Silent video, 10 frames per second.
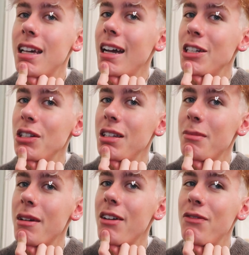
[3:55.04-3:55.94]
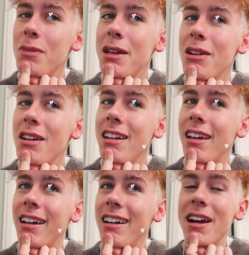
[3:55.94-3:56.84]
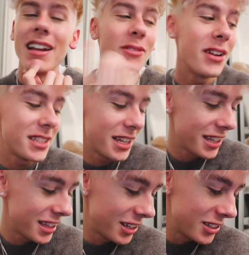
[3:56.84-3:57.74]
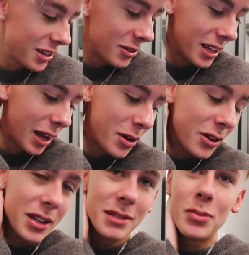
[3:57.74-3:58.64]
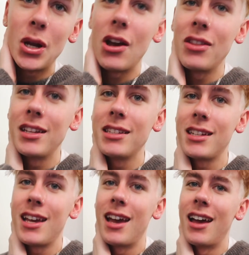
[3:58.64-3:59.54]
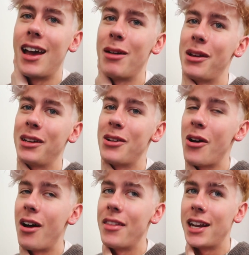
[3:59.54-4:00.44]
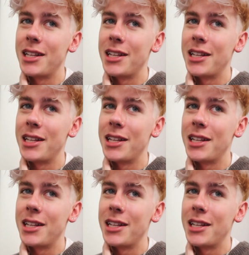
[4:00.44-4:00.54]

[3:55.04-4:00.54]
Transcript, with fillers: actually may have been on a date. But I didn't want to say anything because I was like, am I going to put it on the internet? Am I not? And then